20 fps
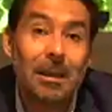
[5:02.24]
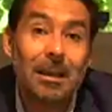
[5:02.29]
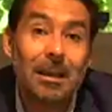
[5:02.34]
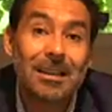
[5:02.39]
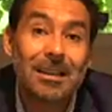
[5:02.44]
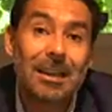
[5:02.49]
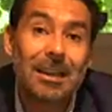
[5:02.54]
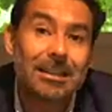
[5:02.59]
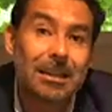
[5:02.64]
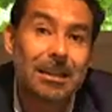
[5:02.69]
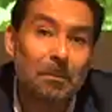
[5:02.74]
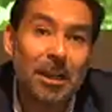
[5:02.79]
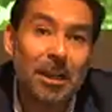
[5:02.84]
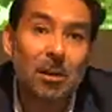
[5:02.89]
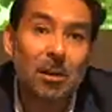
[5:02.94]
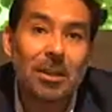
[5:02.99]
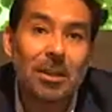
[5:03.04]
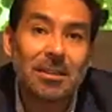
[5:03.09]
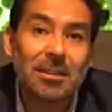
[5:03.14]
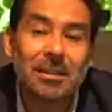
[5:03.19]
and Julian
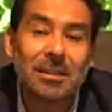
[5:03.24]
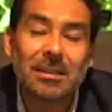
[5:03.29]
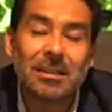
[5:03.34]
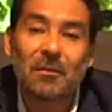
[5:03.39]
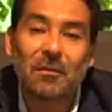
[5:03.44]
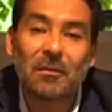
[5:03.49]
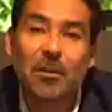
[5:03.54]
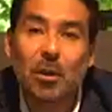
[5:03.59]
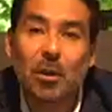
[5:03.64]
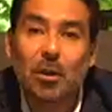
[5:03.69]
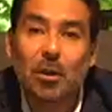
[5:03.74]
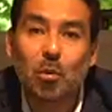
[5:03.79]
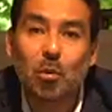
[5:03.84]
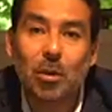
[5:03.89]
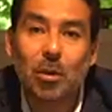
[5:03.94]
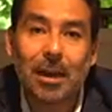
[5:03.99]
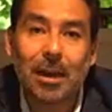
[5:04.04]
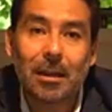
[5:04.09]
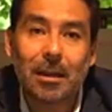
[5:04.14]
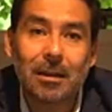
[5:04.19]
Messina, who are directors
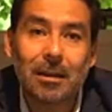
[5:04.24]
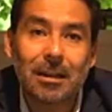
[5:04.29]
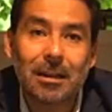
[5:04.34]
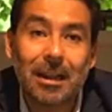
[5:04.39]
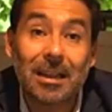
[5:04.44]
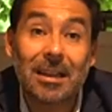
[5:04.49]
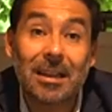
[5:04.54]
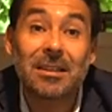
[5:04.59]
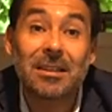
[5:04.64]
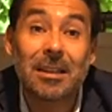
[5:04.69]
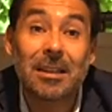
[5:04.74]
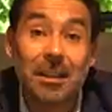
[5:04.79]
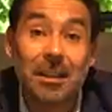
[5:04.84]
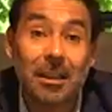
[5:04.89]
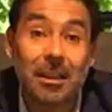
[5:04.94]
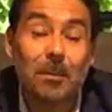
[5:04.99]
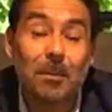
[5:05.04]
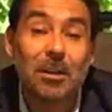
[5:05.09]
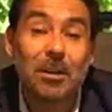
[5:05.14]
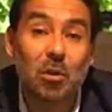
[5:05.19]
and editors of this
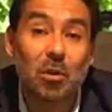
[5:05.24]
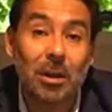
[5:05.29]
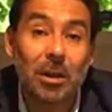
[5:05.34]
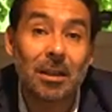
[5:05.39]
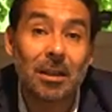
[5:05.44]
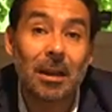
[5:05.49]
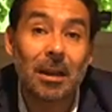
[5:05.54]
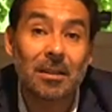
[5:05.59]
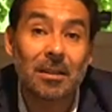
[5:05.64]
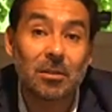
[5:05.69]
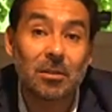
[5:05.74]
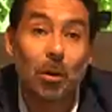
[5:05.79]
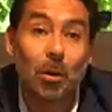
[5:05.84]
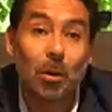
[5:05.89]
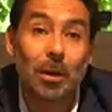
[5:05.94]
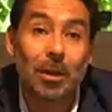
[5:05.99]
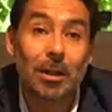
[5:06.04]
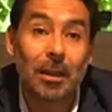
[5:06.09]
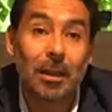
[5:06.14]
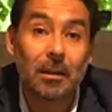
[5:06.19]
report, who took on this
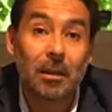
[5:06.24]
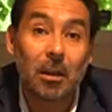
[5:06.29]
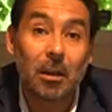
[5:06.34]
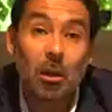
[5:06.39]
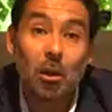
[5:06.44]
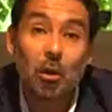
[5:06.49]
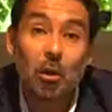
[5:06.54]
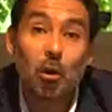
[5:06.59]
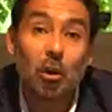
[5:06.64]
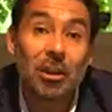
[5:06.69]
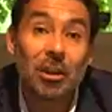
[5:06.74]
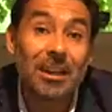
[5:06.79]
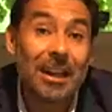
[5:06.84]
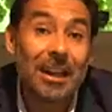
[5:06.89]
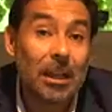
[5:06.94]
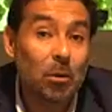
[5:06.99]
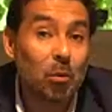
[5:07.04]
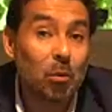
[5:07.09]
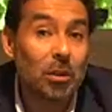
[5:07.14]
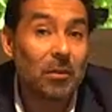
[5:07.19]
challenge to look at the different
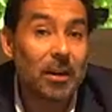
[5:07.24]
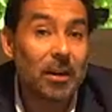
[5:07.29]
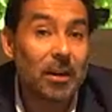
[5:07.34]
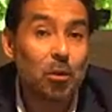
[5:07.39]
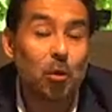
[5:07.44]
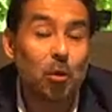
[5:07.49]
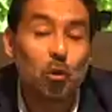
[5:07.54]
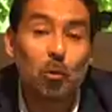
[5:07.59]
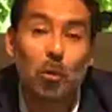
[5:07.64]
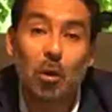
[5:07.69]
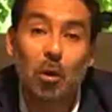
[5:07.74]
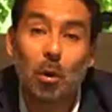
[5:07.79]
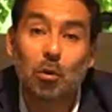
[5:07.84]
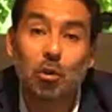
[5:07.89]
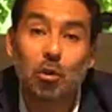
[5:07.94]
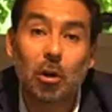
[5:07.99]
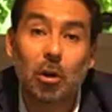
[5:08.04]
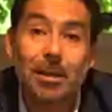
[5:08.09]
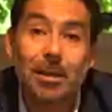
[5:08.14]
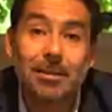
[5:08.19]
dimensions of
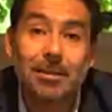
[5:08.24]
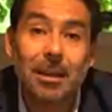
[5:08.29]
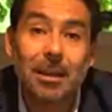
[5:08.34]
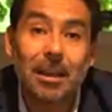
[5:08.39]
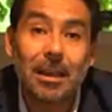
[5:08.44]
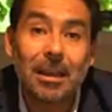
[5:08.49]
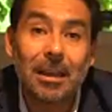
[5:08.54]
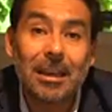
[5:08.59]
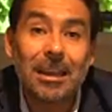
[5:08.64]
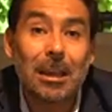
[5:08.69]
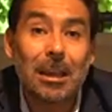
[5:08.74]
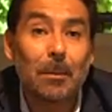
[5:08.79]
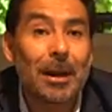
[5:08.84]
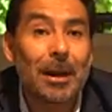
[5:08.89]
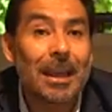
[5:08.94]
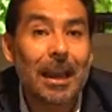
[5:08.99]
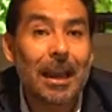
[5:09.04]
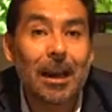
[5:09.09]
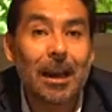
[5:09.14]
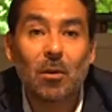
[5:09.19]
inequality, bringing
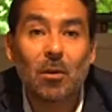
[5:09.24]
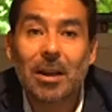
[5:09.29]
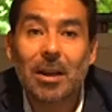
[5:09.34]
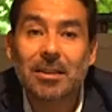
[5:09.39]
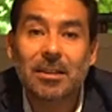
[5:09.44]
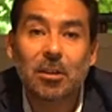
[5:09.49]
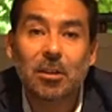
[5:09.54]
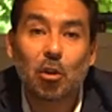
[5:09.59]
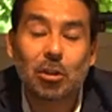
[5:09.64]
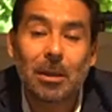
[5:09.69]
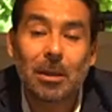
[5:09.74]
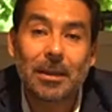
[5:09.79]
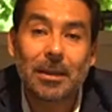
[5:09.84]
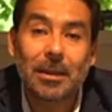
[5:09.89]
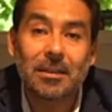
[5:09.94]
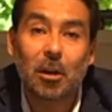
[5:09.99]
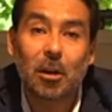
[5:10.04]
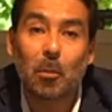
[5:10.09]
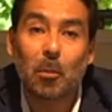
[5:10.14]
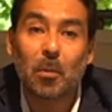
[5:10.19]
together a diverse
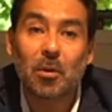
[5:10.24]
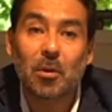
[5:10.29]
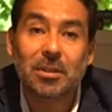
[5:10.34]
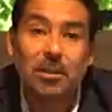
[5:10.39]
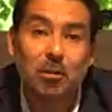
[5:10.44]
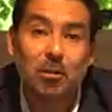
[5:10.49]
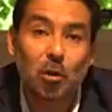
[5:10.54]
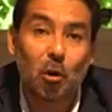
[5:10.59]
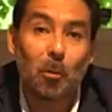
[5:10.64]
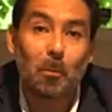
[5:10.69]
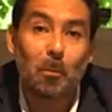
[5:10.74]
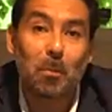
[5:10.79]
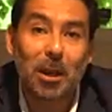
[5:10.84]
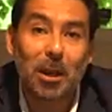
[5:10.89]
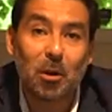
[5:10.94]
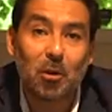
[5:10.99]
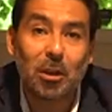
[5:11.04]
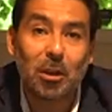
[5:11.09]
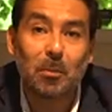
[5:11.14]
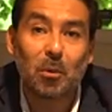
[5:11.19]
group of authors and who
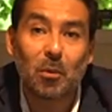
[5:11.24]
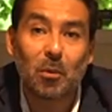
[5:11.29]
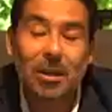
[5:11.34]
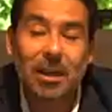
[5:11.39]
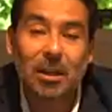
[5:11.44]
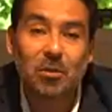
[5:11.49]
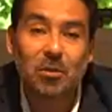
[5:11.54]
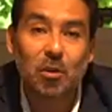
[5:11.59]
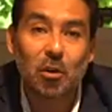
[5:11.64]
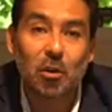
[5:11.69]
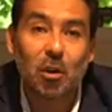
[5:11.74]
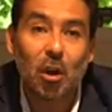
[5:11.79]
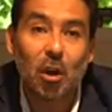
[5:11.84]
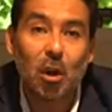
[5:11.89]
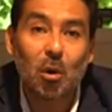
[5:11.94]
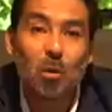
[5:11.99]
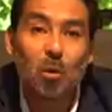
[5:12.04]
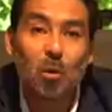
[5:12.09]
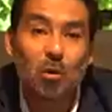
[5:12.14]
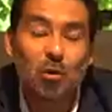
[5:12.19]
were able to
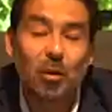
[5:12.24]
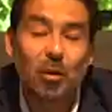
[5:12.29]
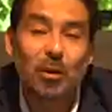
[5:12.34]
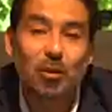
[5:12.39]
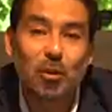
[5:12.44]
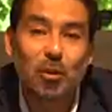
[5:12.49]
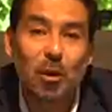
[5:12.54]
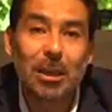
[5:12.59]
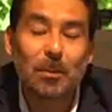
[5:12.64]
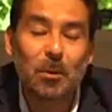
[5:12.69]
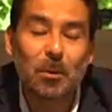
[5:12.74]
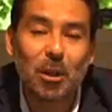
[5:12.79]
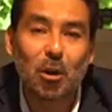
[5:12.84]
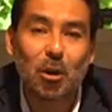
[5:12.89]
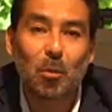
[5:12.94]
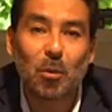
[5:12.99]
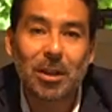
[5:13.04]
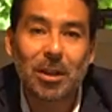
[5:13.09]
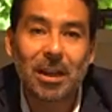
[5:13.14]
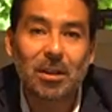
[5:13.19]
manage the complex
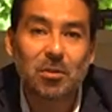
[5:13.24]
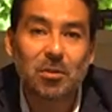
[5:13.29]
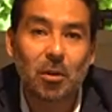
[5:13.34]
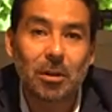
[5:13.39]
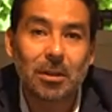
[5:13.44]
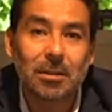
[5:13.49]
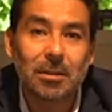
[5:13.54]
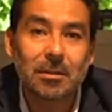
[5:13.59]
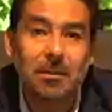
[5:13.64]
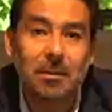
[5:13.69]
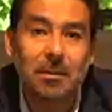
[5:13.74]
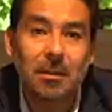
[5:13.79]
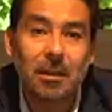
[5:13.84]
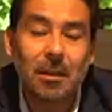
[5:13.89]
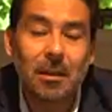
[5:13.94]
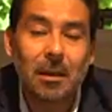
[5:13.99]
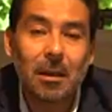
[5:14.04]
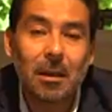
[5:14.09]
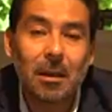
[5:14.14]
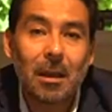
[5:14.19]
processes of,
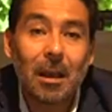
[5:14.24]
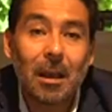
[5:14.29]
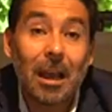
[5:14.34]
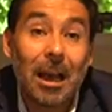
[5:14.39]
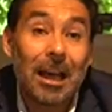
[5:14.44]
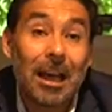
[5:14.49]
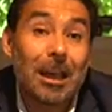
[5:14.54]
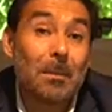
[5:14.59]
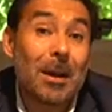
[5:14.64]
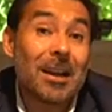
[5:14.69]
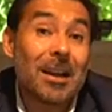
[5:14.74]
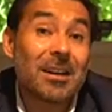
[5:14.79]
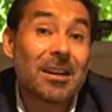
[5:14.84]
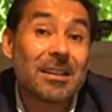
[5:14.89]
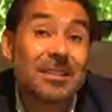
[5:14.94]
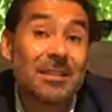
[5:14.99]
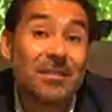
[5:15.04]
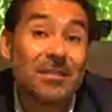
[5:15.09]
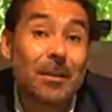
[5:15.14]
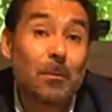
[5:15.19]
uh,
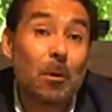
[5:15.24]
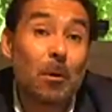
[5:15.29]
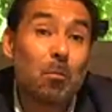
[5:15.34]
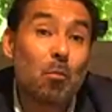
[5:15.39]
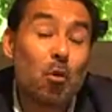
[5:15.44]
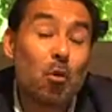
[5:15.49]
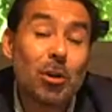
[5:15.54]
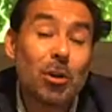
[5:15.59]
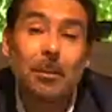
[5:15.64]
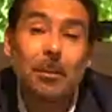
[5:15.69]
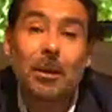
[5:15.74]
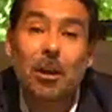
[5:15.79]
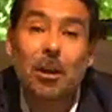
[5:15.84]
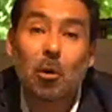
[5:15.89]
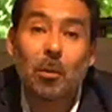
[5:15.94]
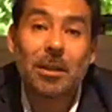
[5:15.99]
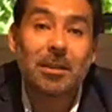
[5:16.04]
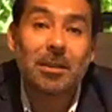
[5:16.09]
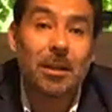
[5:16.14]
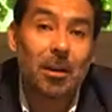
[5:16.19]
public, of publishing
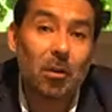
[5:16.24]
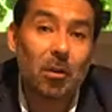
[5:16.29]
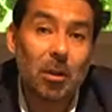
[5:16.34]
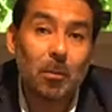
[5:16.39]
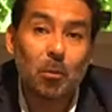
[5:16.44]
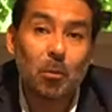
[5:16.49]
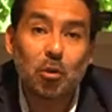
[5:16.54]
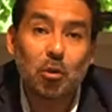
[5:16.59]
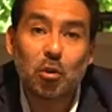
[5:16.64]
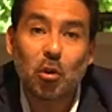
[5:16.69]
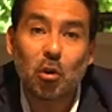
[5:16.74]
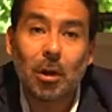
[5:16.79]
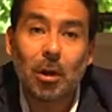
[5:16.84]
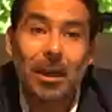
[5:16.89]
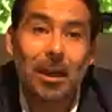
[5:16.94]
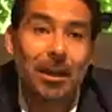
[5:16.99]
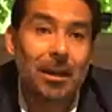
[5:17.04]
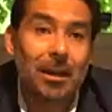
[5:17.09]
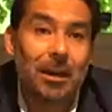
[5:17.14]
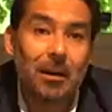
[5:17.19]
these along with the
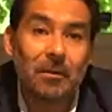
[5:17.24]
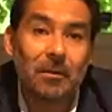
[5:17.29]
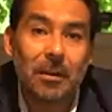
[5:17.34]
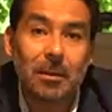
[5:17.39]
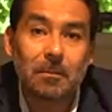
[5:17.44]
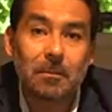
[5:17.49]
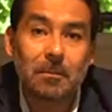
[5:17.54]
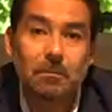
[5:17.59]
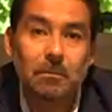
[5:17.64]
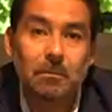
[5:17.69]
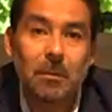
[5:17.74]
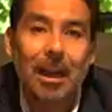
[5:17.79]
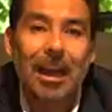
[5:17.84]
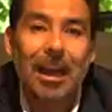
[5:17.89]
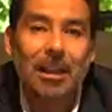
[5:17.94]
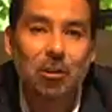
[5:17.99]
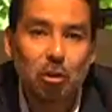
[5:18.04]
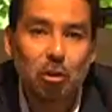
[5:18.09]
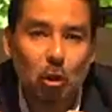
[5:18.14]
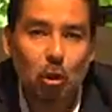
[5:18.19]
different teams. We also
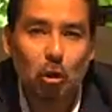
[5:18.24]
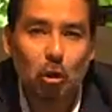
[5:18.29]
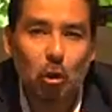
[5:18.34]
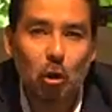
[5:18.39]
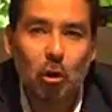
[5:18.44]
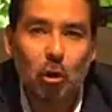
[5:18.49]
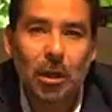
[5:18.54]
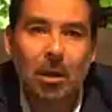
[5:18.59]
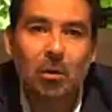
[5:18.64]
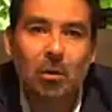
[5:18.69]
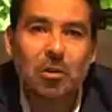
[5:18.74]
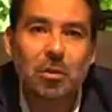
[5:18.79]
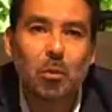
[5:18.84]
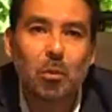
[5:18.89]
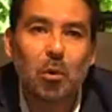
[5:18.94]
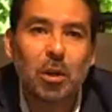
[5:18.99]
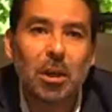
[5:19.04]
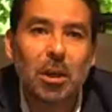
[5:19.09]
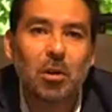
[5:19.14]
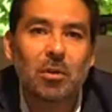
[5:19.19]
got a number of comments
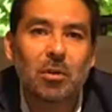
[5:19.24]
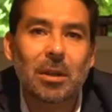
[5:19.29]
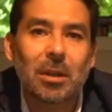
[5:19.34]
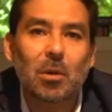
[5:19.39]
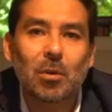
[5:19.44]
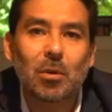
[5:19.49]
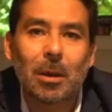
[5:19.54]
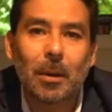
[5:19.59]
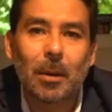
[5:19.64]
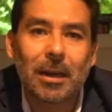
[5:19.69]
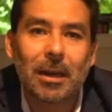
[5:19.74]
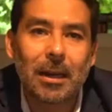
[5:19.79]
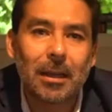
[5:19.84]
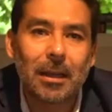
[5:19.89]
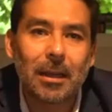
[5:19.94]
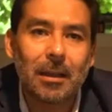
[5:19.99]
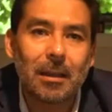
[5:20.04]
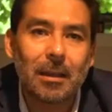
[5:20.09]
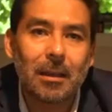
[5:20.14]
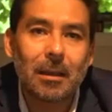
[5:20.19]
from many colleagues
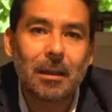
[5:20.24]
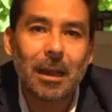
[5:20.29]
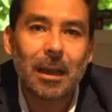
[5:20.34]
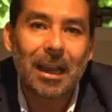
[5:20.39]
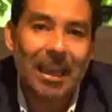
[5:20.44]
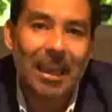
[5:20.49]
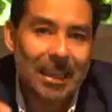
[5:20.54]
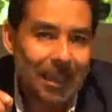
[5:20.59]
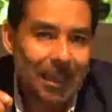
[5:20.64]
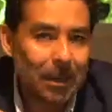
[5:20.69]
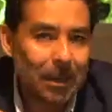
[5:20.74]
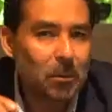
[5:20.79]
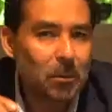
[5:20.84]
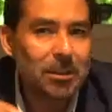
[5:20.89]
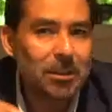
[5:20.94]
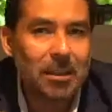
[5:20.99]
at the IDB.